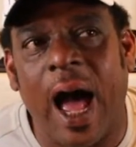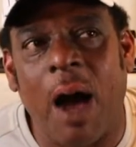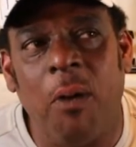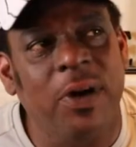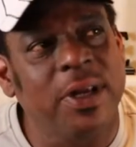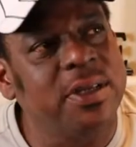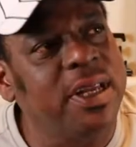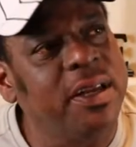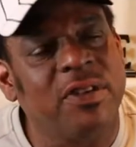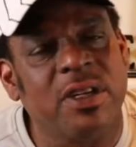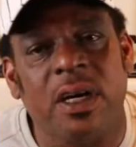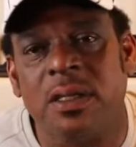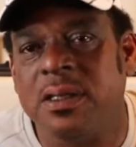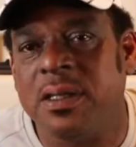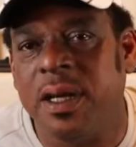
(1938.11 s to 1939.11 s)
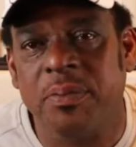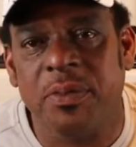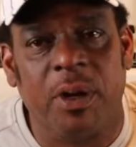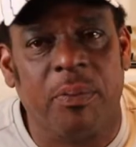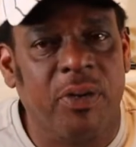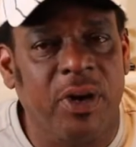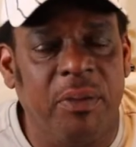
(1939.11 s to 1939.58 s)
I wouldn't even attempt
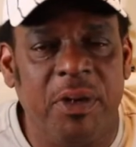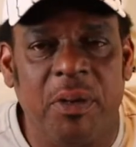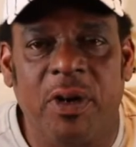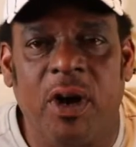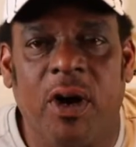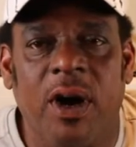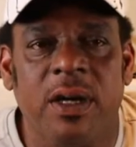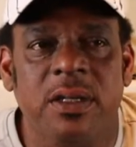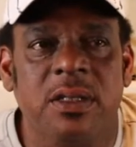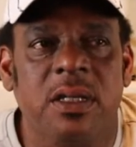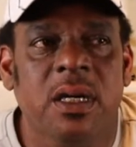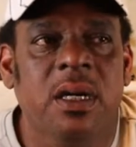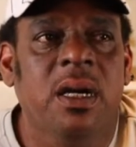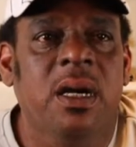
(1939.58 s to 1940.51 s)
their premium cards